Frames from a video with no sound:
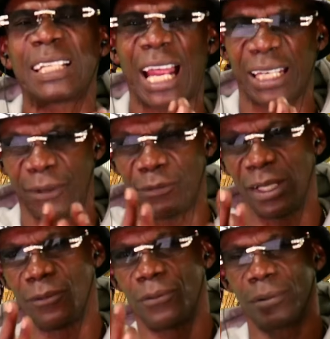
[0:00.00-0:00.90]
lived
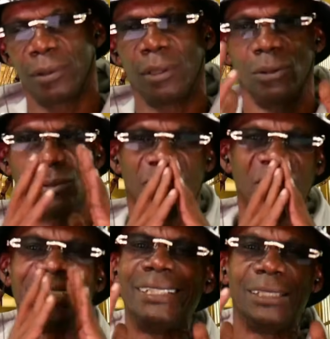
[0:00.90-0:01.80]
in for, you know, for
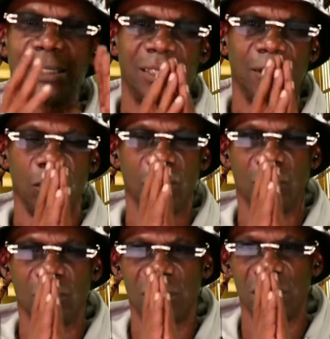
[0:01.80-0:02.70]
years, you
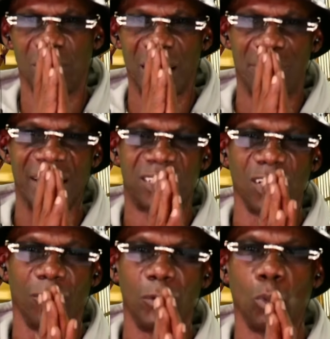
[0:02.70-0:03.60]
know, by
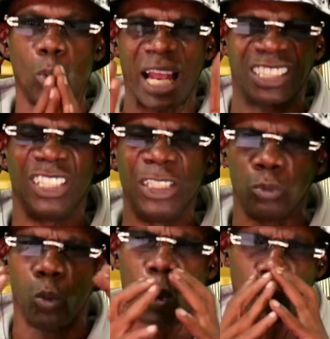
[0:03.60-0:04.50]
myself, watching these
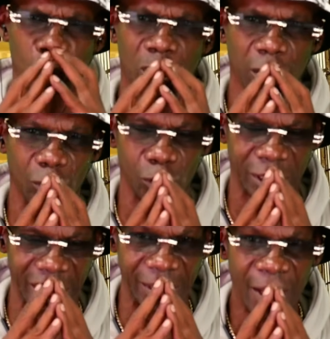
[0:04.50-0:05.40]
walls close
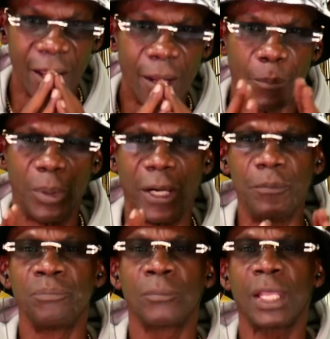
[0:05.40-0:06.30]
in. But
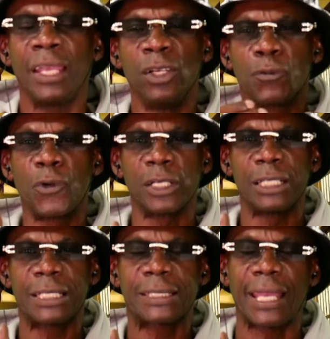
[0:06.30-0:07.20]
in the front of
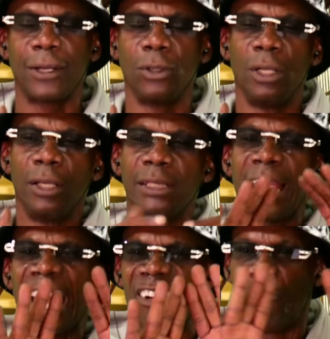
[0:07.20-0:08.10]
the cell,
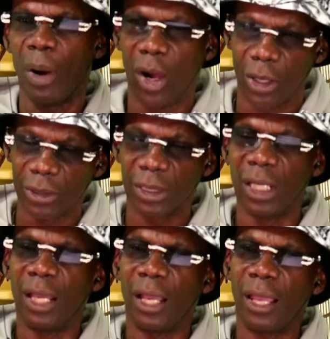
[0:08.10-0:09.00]
they have bars
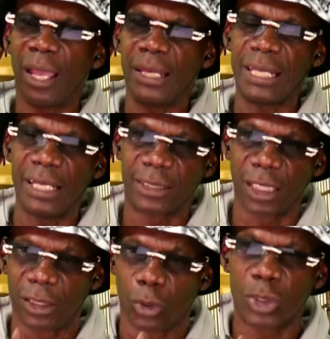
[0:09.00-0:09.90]
and then it's a
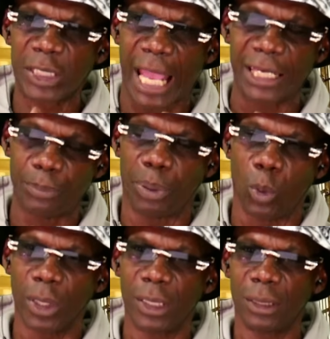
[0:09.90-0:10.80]
little sally
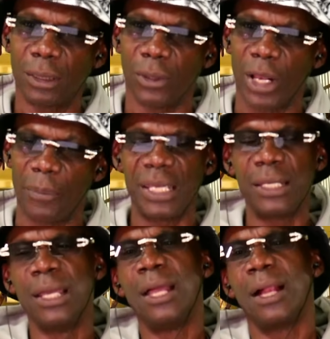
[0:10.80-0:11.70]
port, you know what I
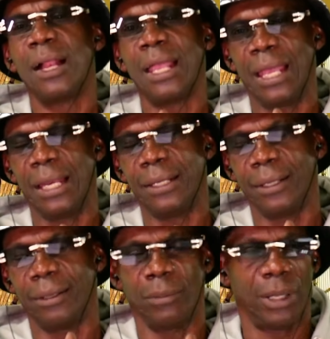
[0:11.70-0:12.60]
mean? And
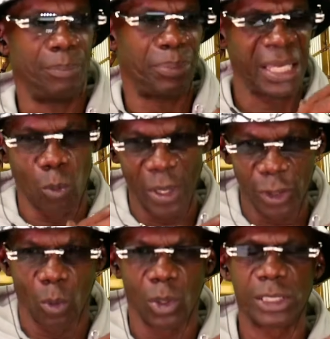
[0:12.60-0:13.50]
a big
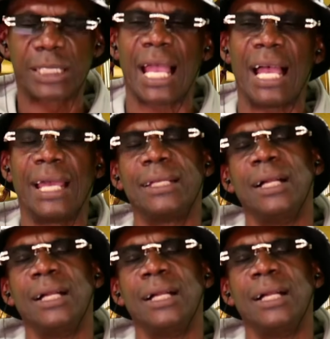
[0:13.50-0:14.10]
window on the side,